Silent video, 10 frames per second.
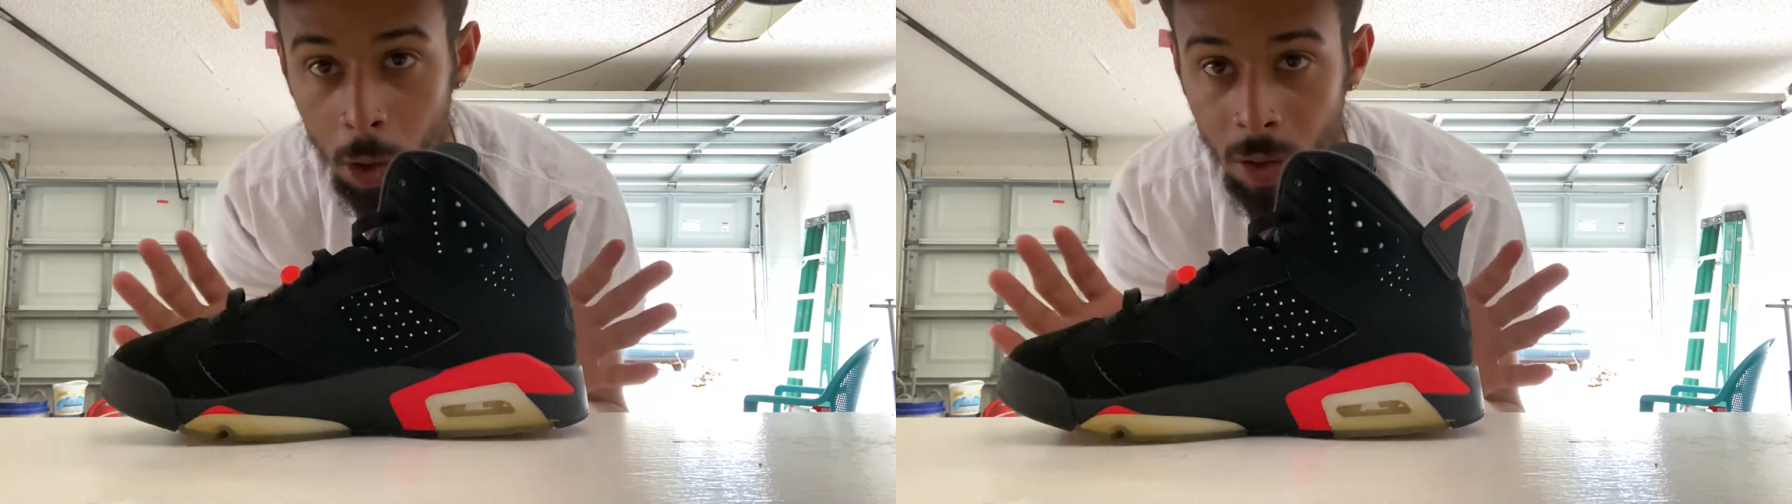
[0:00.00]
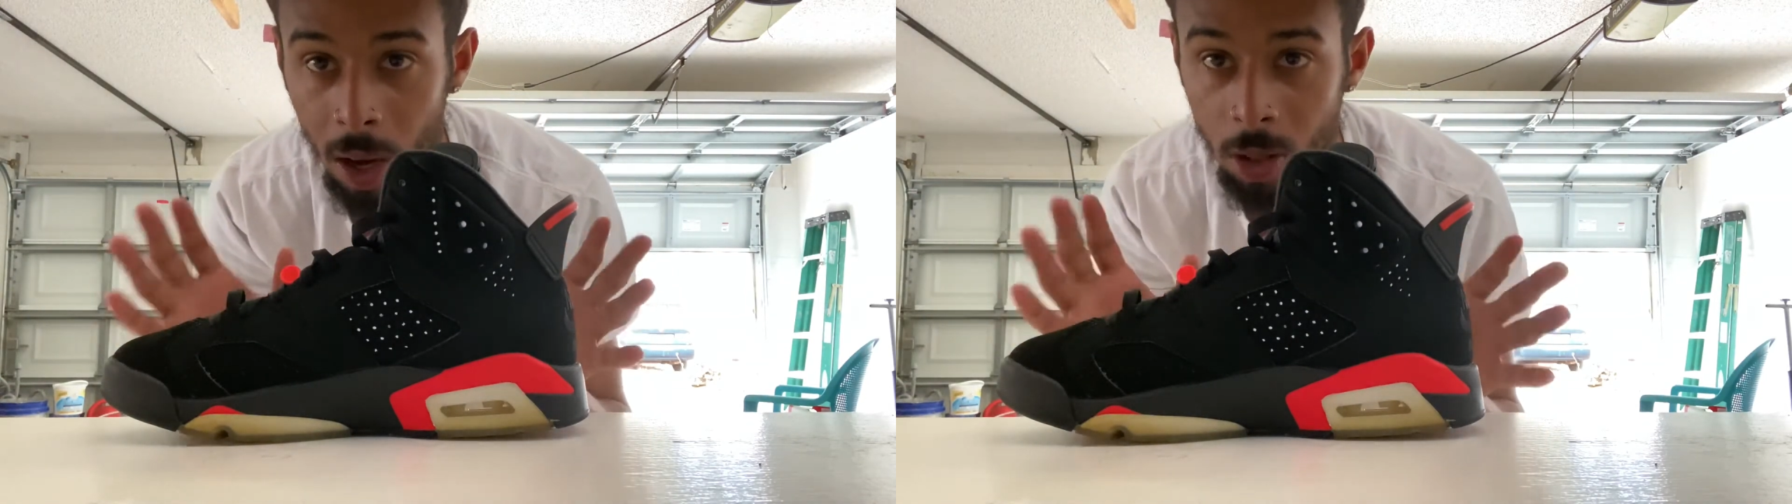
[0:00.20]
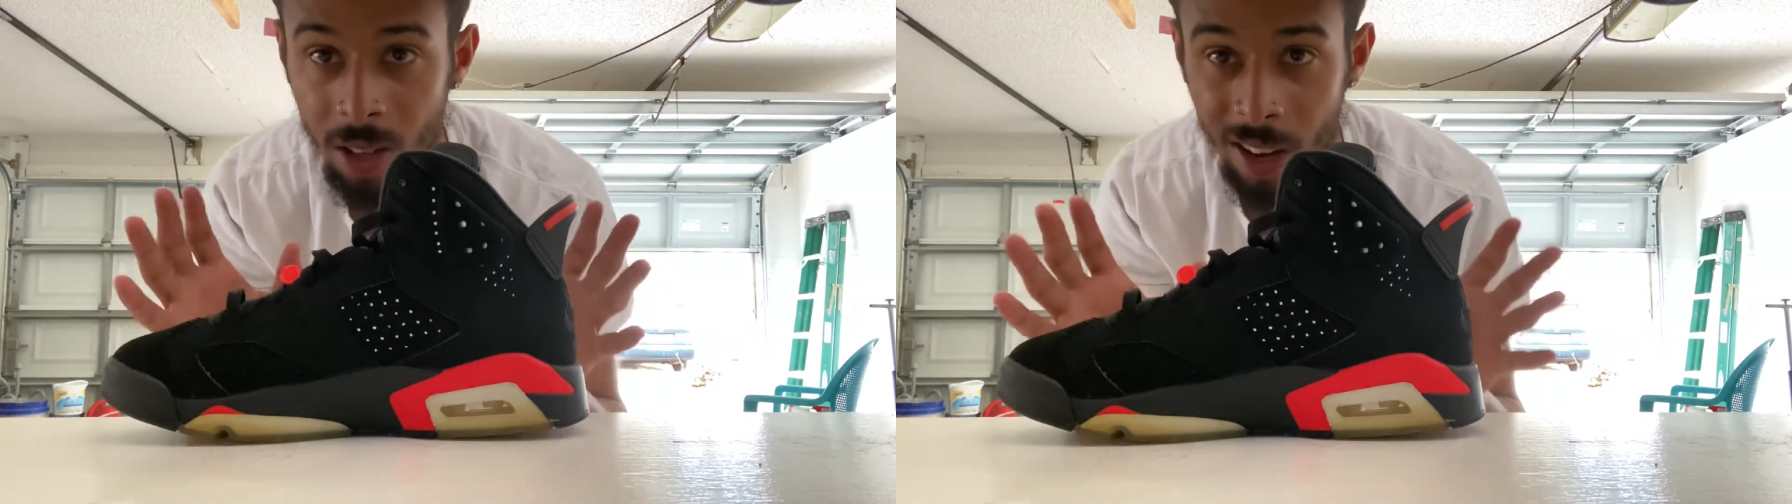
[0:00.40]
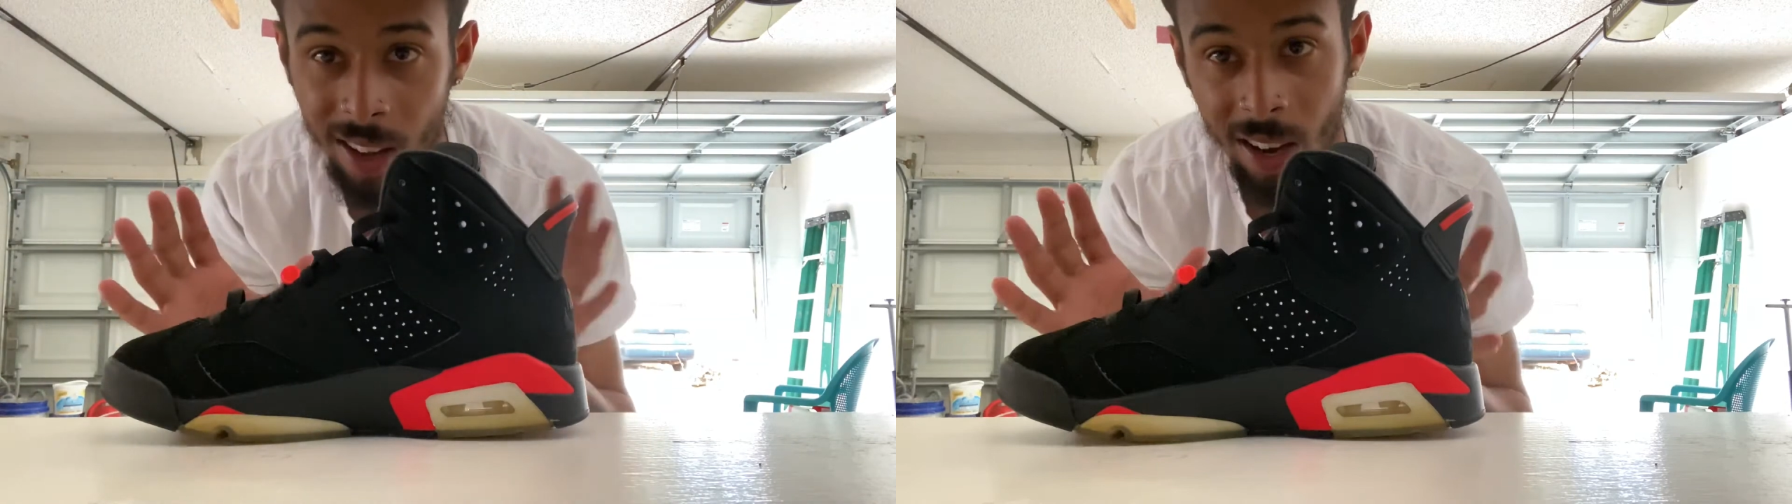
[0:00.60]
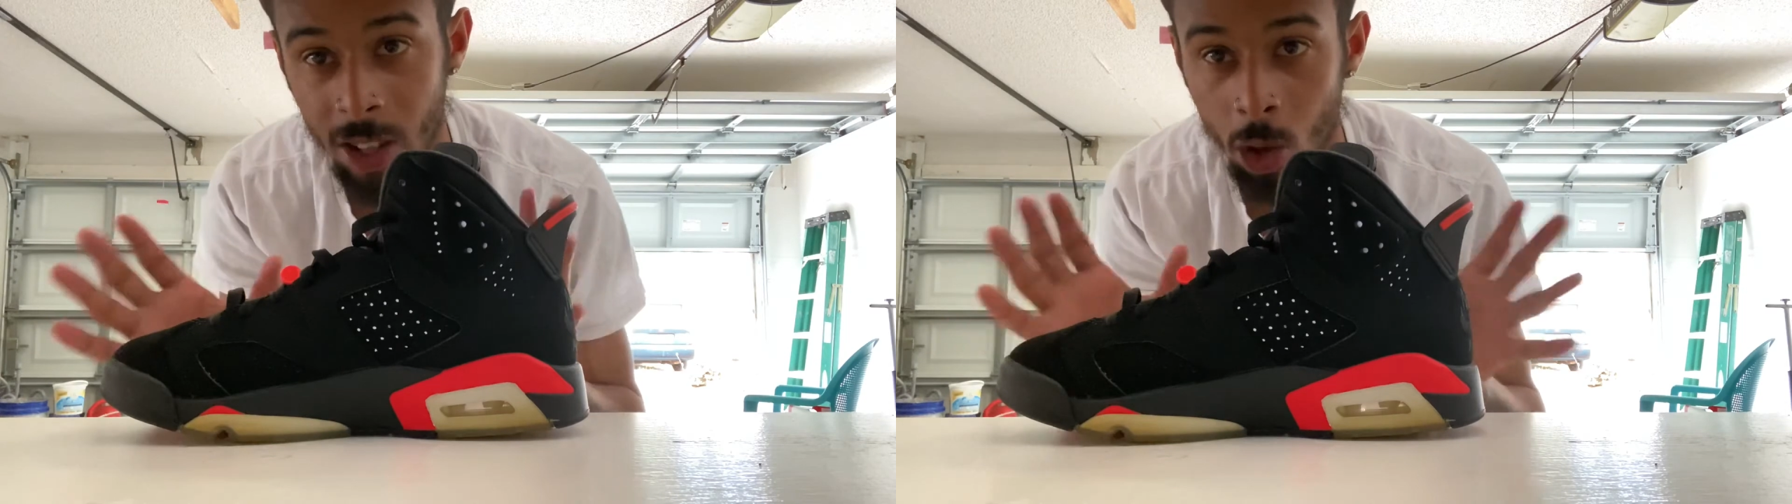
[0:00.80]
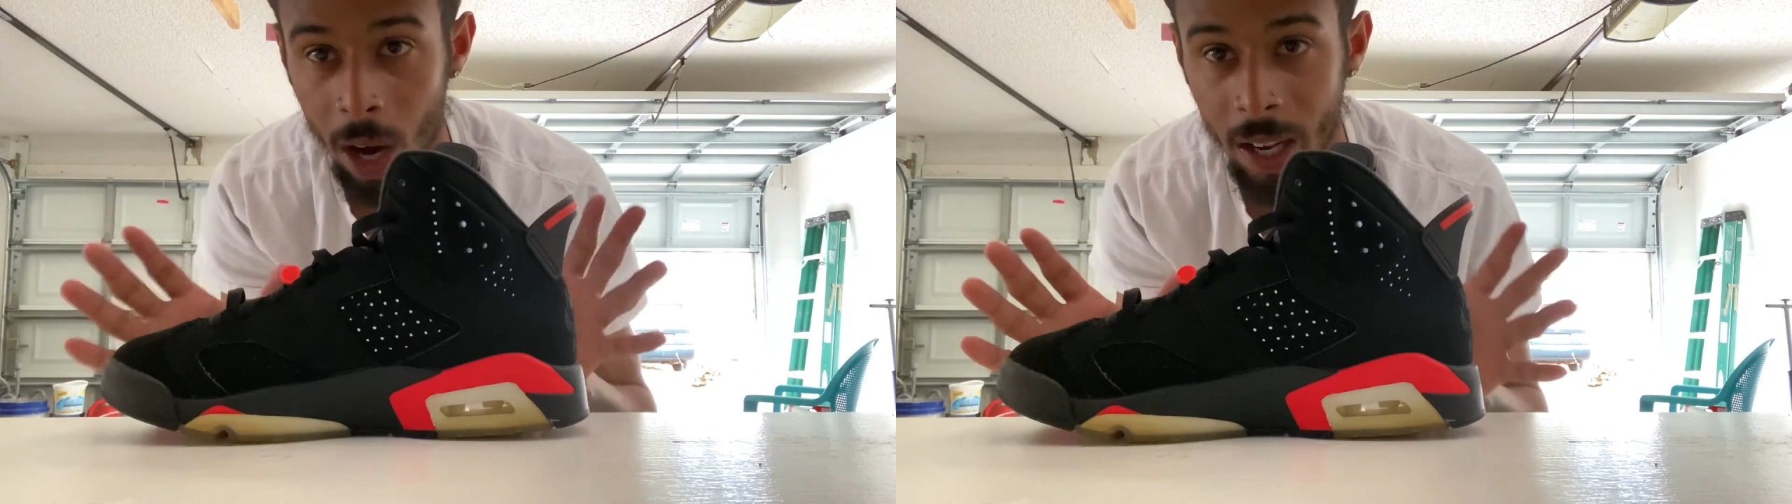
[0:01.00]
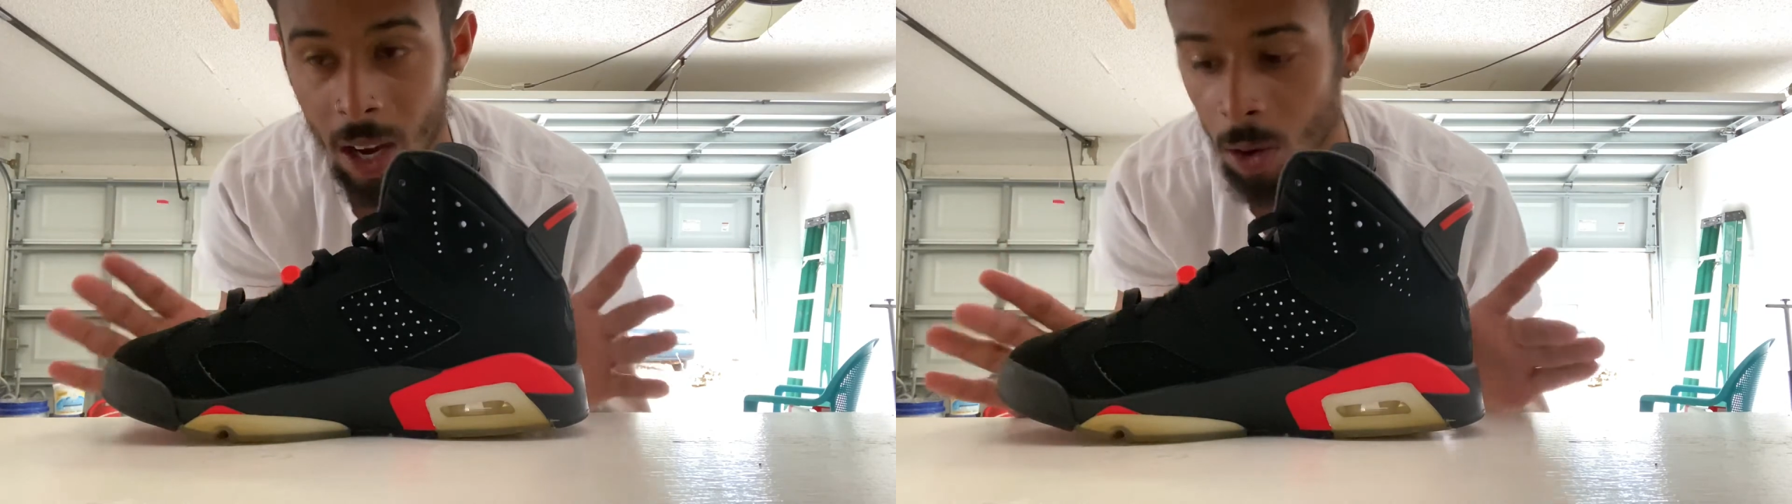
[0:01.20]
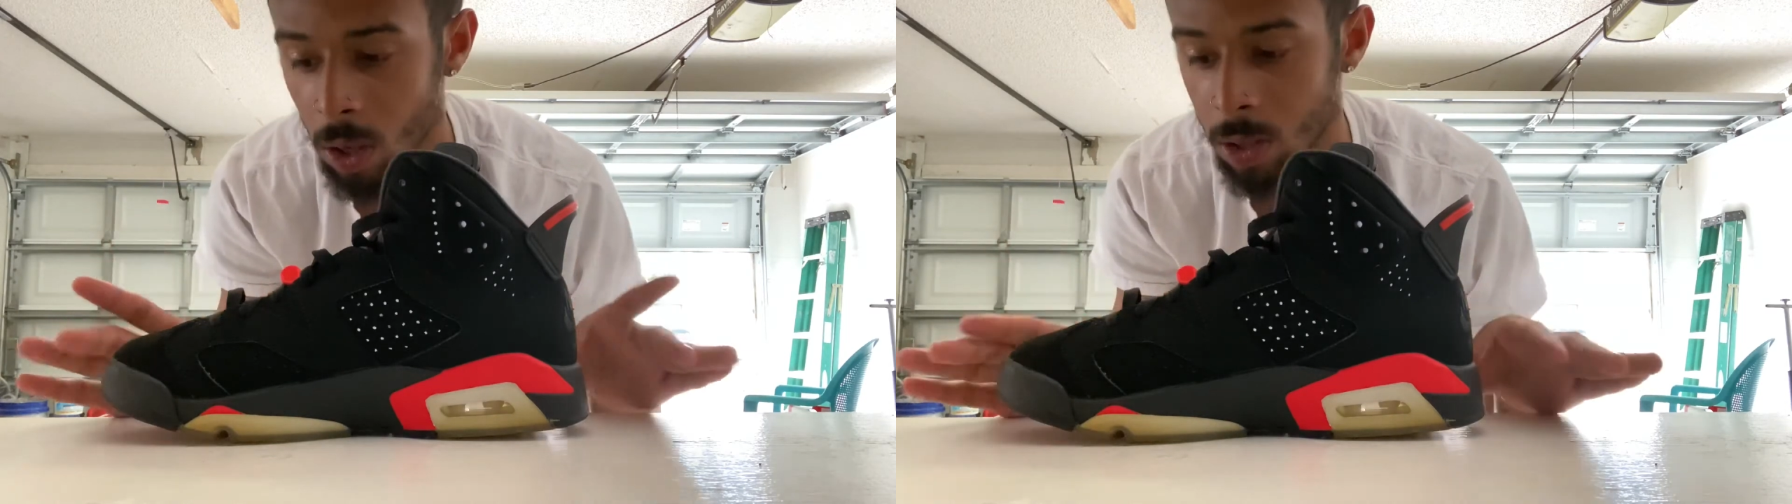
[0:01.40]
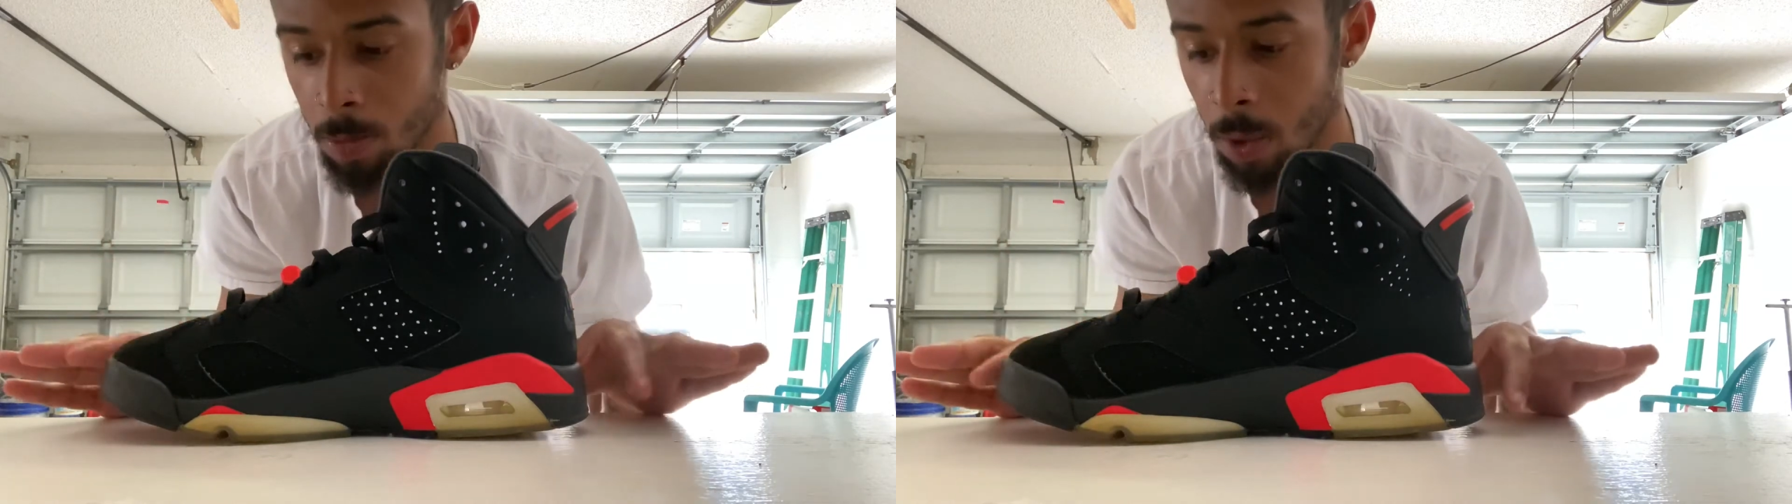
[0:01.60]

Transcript: So I was letting it like dry out as